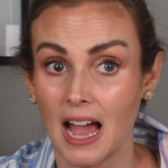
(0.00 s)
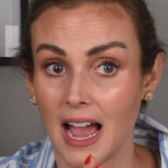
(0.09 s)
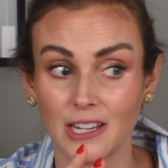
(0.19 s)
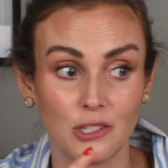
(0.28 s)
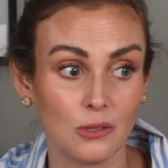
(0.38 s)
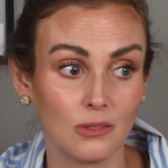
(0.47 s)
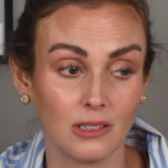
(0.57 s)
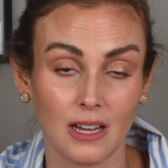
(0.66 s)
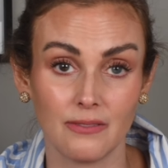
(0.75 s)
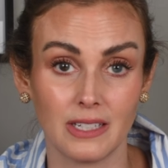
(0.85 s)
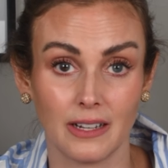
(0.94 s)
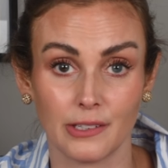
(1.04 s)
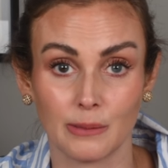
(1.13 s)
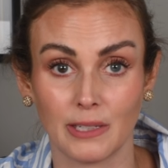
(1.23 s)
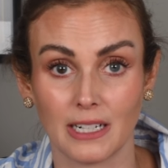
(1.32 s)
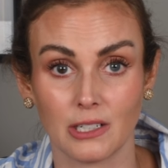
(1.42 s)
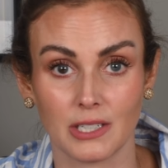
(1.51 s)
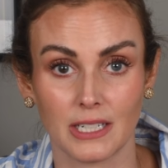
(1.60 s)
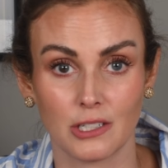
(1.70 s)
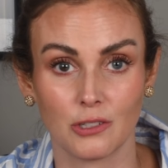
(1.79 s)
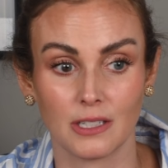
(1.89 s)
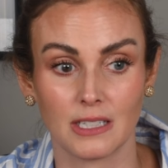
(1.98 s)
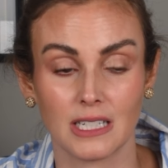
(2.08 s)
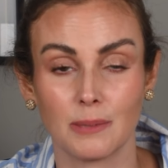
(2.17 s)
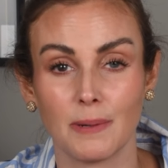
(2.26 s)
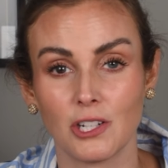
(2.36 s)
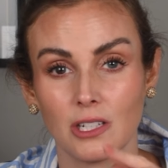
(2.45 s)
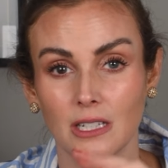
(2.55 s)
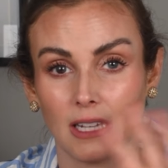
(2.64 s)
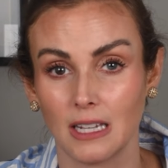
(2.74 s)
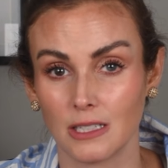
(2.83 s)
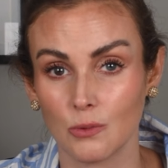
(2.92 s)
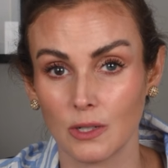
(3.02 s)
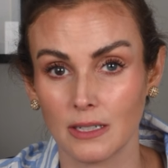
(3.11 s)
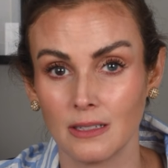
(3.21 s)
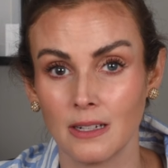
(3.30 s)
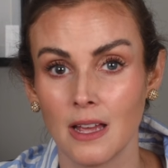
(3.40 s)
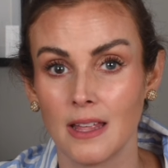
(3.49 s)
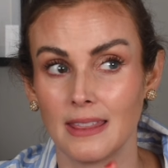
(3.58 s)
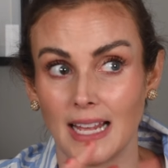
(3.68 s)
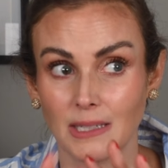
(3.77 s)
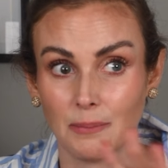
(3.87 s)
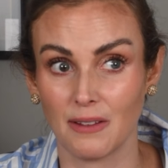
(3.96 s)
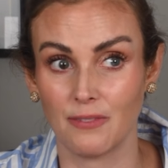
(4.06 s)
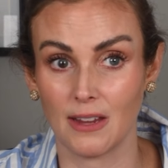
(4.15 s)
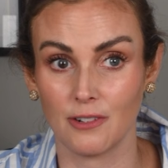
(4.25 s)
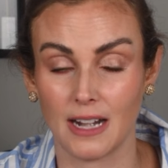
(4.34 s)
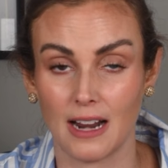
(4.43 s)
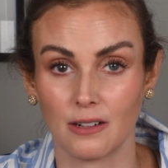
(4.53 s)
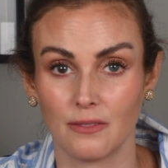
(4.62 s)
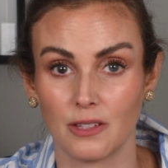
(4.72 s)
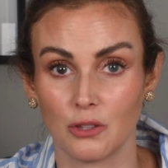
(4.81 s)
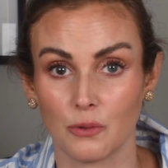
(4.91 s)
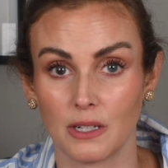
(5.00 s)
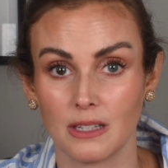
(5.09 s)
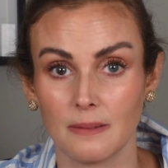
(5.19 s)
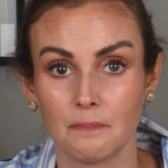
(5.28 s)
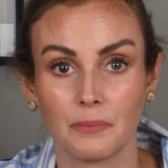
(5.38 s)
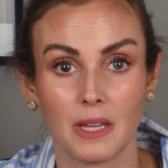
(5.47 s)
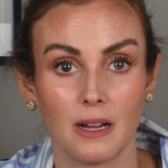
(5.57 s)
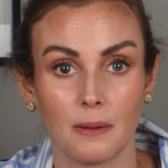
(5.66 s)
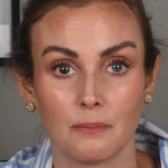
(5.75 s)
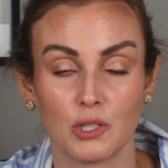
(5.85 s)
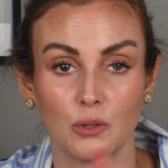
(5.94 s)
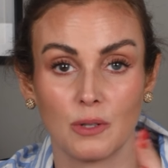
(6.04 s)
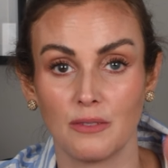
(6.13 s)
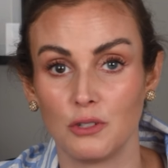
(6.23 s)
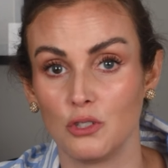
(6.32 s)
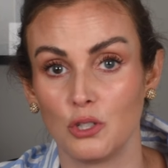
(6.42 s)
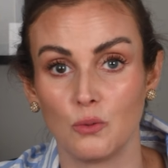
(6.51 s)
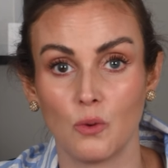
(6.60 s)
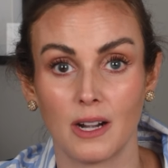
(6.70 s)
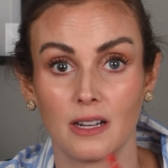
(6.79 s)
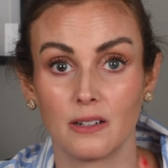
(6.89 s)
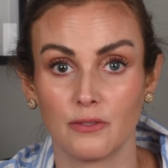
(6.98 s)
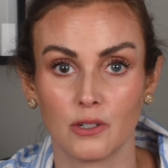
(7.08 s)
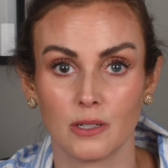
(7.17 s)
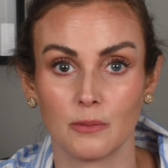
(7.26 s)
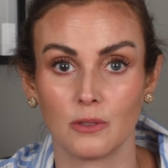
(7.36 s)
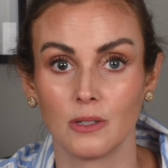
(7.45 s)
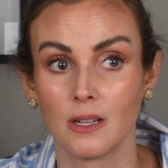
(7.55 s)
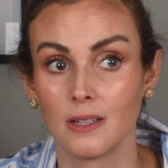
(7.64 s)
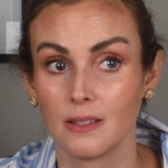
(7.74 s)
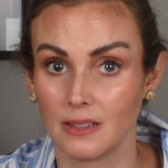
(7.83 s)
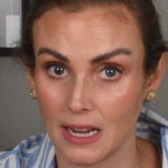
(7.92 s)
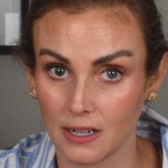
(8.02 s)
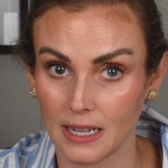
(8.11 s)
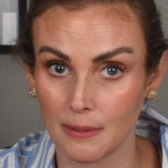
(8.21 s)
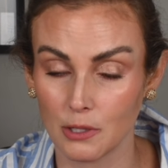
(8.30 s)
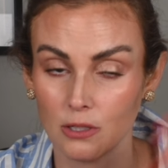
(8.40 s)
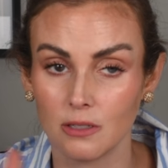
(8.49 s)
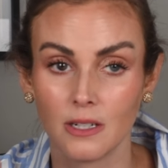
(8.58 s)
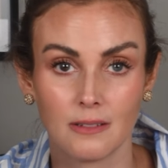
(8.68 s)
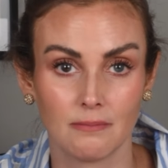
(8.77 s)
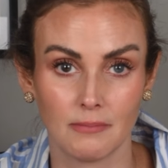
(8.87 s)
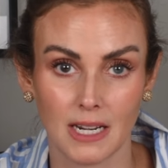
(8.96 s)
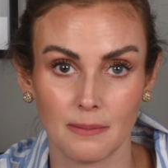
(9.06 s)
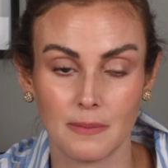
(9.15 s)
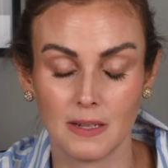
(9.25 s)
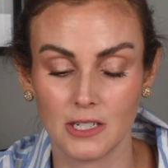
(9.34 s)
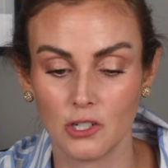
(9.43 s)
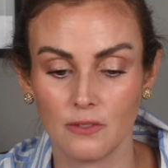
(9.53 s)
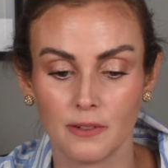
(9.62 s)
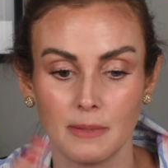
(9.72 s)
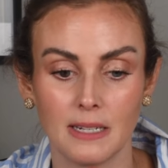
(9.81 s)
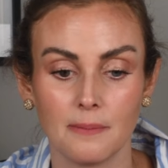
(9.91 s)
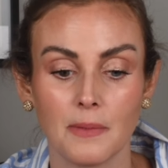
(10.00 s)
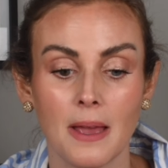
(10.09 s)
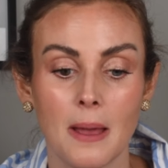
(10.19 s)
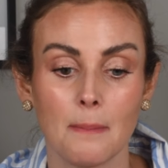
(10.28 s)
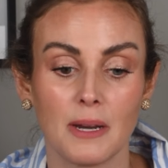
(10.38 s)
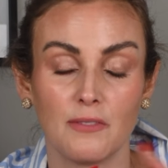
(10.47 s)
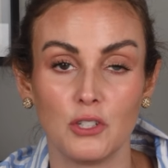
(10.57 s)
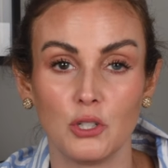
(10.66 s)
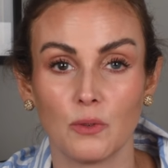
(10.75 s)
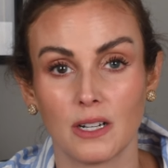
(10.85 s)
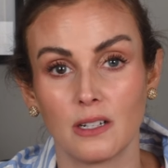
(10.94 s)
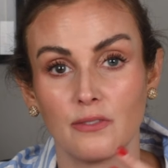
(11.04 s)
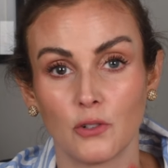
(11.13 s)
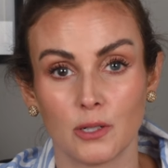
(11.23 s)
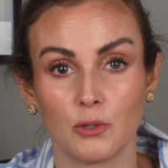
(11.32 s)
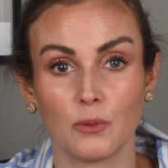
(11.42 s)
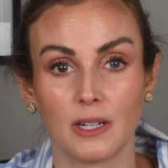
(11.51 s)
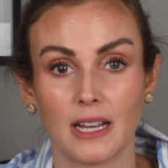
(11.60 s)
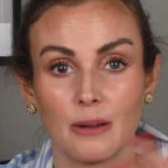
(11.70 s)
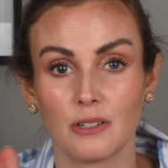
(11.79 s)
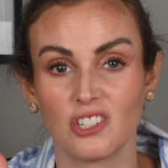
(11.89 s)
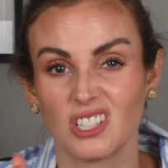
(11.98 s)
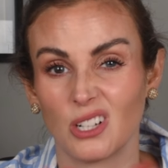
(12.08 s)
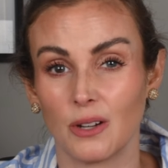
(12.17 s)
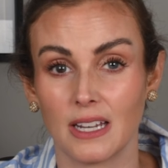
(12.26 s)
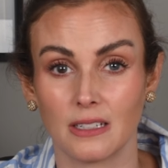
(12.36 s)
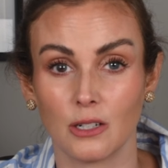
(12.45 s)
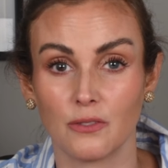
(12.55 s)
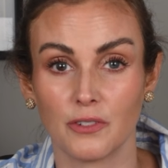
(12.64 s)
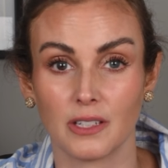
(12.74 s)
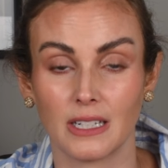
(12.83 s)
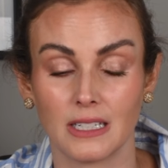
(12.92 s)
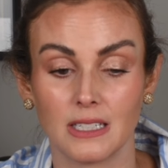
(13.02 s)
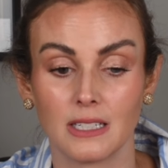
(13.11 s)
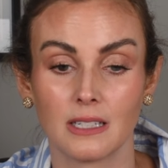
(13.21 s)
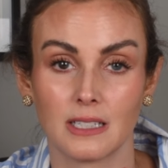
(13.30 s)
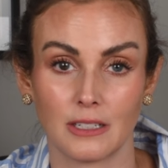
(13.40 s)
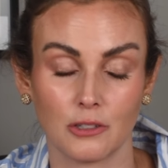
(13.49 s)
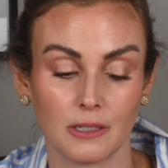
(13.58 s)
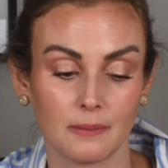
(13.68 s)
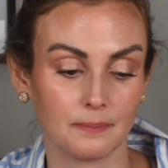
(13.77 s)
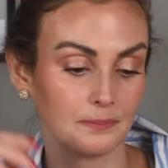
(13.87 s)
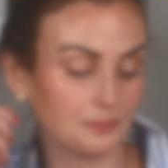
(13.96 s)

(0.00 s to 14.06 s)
I do love the other Black Girl sunscreens, especially the kids one. That's my favorite out of the three of them. Um, so if you do want an affordable, they are chemical, not an issue for me. But if you do want an affordable one, I would just go ahead and go for the kids sunscreen.